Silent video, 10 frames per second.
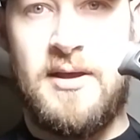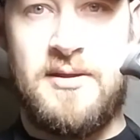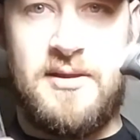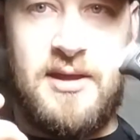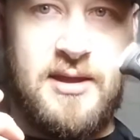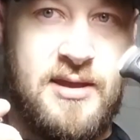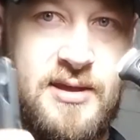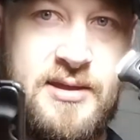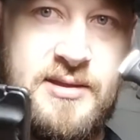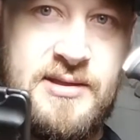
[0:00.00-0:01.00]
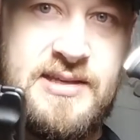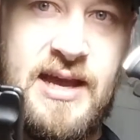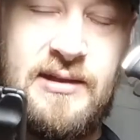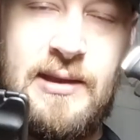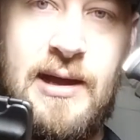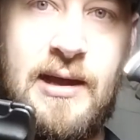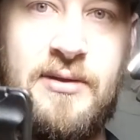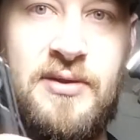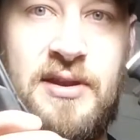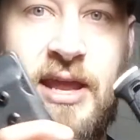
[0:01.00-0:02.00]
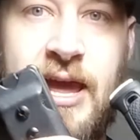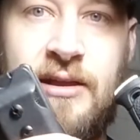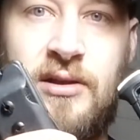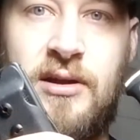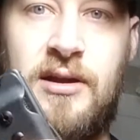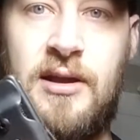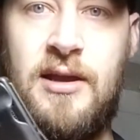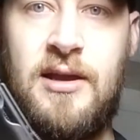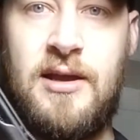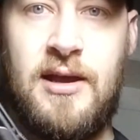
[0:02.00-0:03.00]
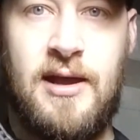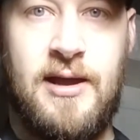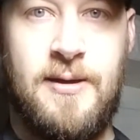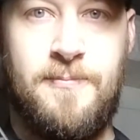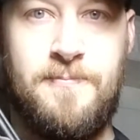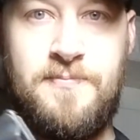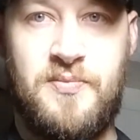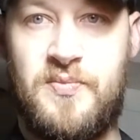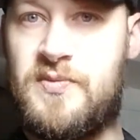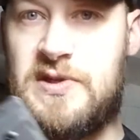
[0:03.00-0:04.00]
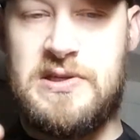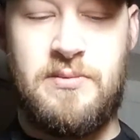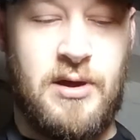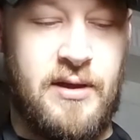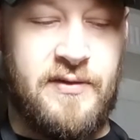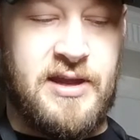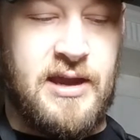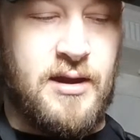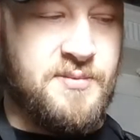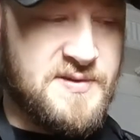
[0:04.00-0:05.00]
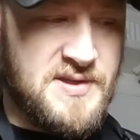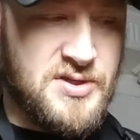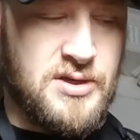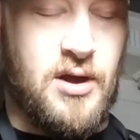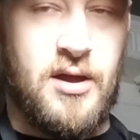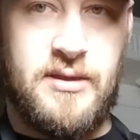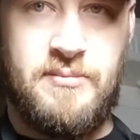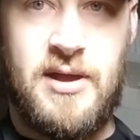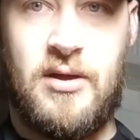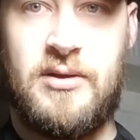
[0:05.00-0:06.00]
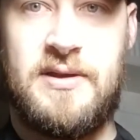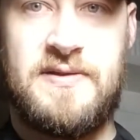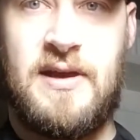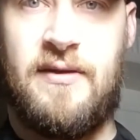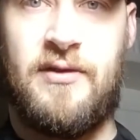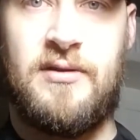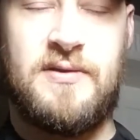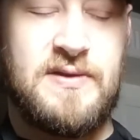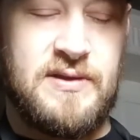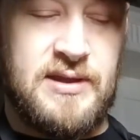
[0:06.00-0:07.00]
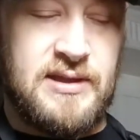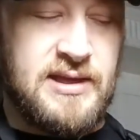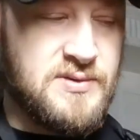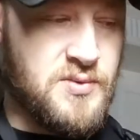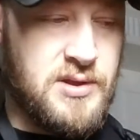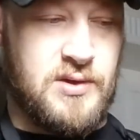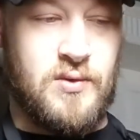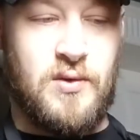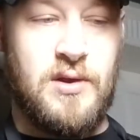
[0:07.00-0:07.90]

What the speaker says: the Tech-Lock, the Dangler, just about every carry position on the belt is covered. So I think that's really cool.